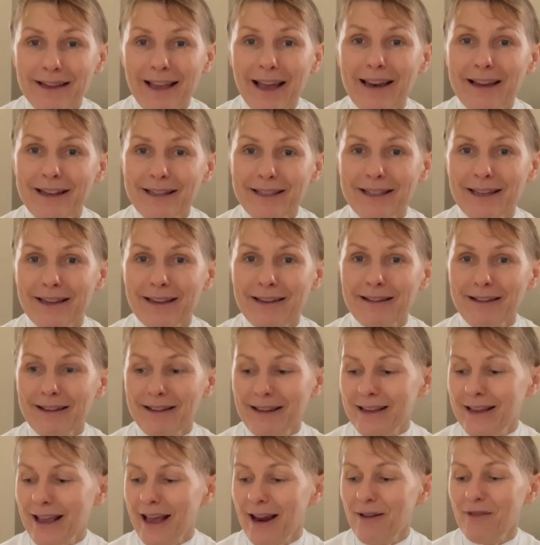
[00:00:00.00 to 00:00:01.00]
get her to
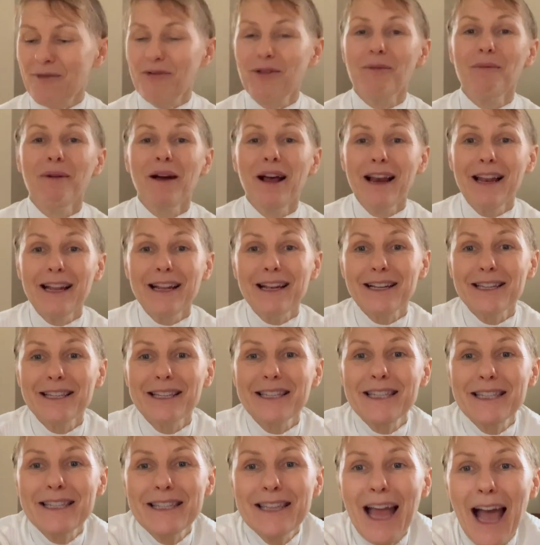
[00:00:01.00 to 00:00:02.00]
get up from her little
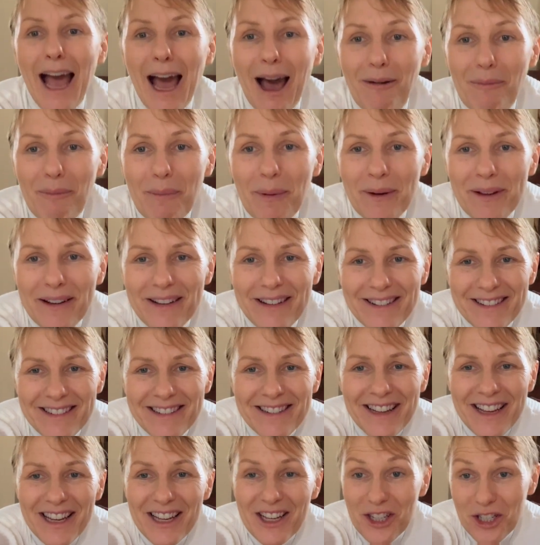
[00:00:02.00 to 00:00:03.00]
nap,
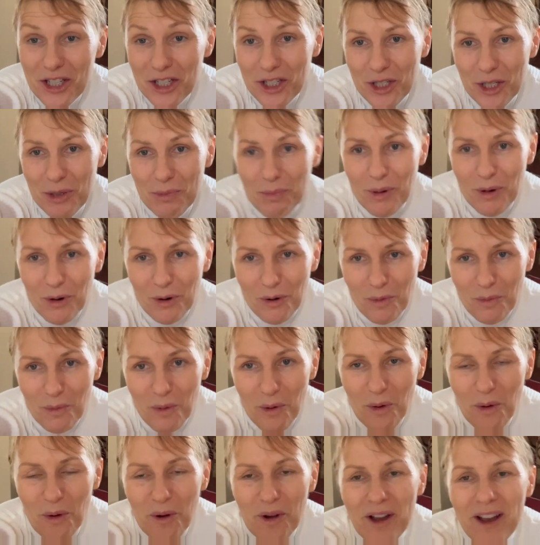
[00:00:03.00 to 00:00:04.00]
because she's just been on a
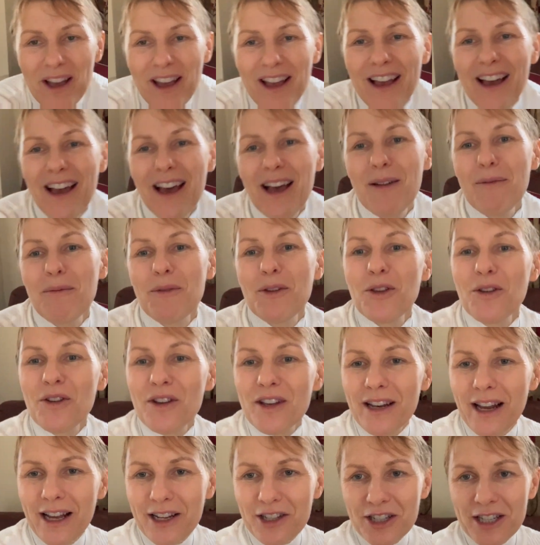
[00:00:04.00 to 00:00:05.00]
walk, you
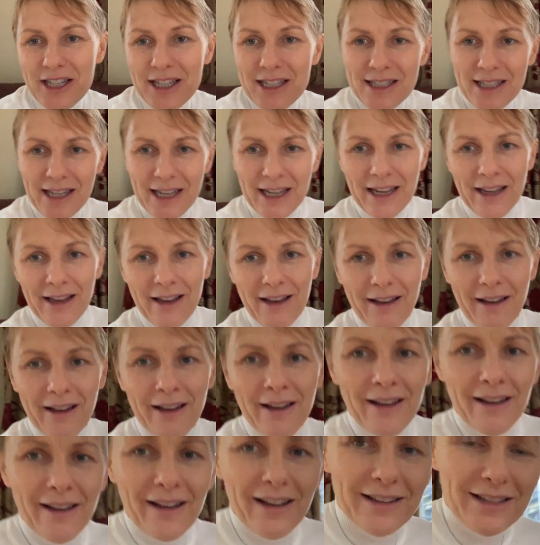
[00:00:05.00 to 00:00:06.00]
can actually see her
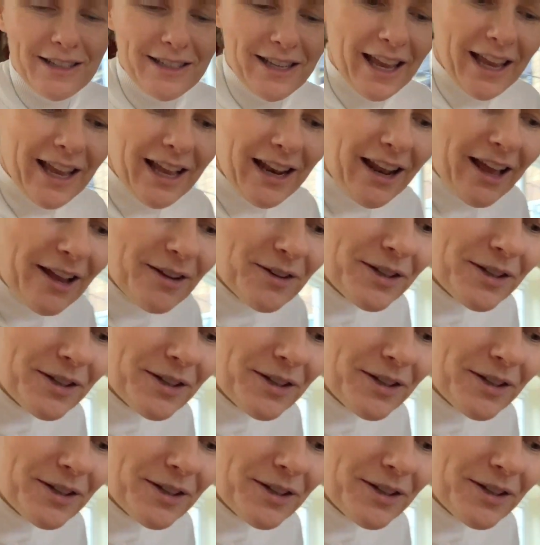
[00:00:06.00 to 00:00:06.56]
and say hello.